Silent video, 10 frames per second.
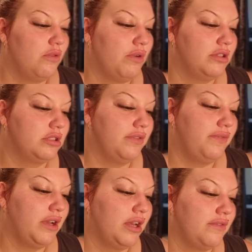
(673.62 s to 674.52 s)
What's the
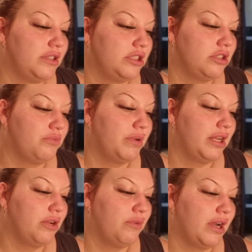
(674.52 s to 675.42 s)
furthest you've
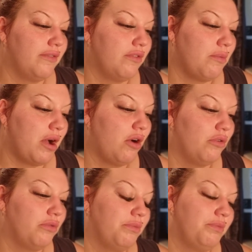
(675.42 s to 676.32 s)
been away from
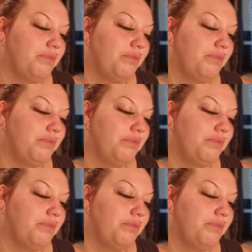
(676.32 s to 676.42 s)
home?